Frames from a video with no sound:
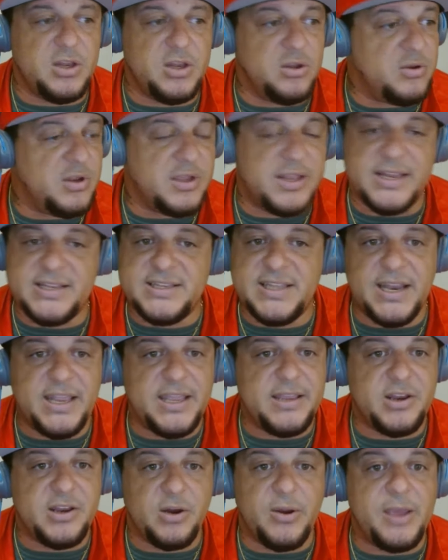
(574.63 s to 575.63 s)
You know, looking at
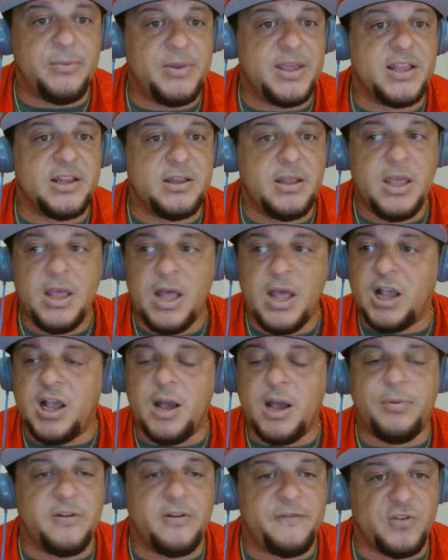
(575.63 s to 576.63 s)
Denny, they're able to get a
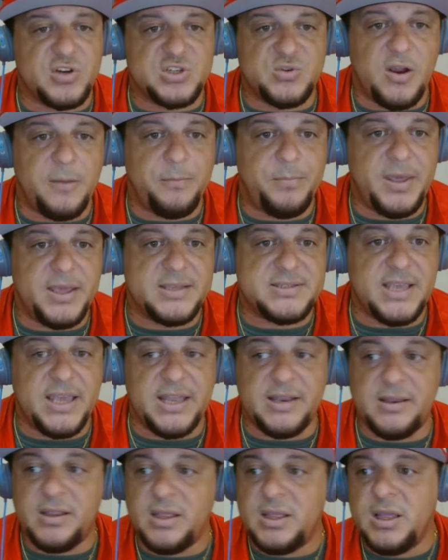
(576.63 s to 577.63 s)
couple of first-round picks
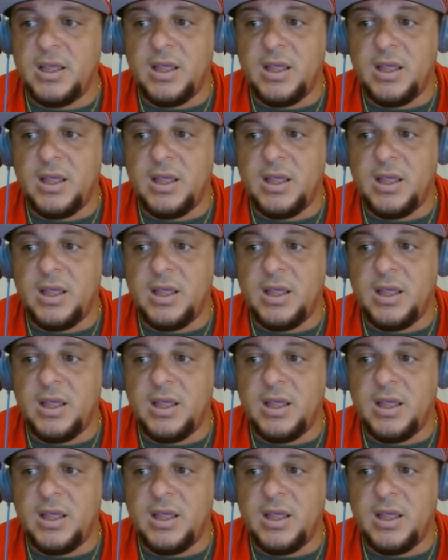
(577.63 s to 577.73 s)
and